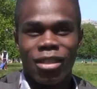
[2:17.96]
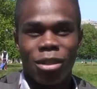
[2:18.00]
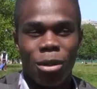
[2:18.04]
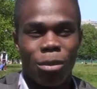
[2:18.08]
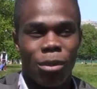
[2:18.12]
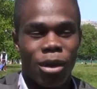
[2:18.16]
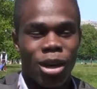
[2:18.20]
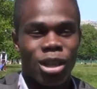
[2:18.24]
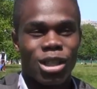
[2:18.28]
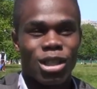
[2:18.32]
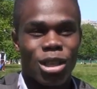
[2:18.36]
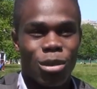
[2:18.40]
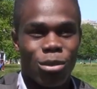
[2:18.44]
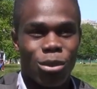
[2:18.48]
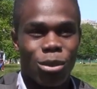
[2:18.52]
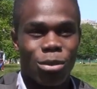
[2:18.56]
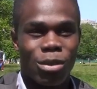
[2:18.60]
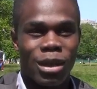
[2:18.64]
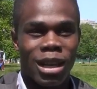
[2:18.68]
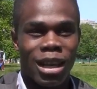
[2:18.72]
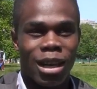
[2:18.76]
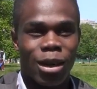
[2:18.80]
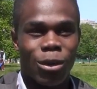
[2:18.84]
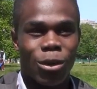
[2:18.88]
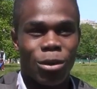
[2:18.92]
the basketball
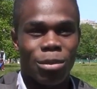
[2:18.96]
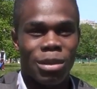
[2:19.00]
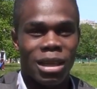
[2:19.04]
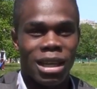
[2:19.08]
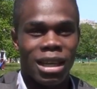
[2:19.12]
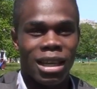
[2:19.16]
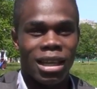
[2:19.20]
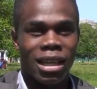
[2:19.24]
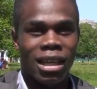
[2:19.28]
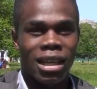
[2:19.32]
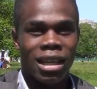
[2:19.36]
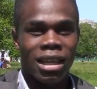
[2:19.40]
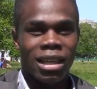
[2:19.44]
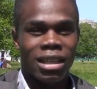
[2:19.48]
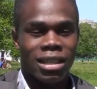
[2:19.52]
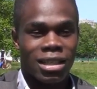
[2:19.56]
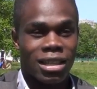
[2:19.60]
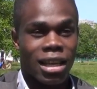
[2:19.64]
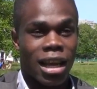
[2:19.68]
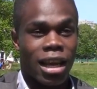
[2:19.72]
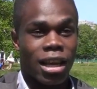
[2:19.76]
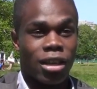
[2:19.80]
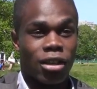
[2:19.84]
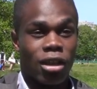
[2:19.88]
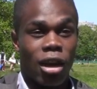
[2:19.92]
player would be
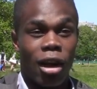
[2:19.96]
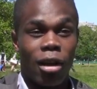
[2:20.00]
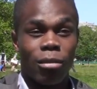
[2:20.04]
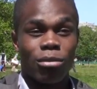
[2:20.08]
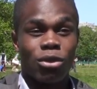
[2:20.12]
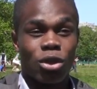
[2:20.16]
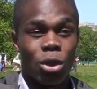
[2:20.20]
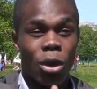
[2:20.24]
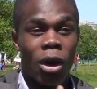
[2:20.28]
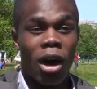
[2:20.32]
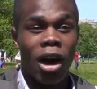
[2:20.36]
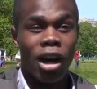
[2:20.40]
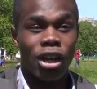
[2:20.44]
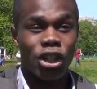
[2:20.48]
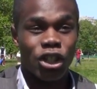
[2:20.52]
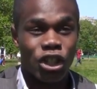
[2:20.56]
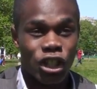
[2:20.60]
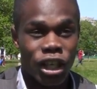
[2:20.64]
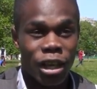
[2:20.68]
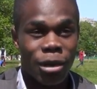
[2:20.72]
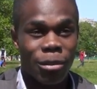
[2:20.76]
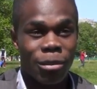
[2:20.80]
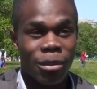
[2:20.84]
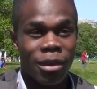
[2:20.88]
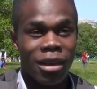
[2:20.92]
saying, come to our
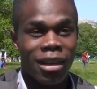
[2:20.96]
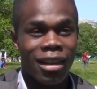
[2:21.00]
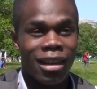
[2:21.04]
gym.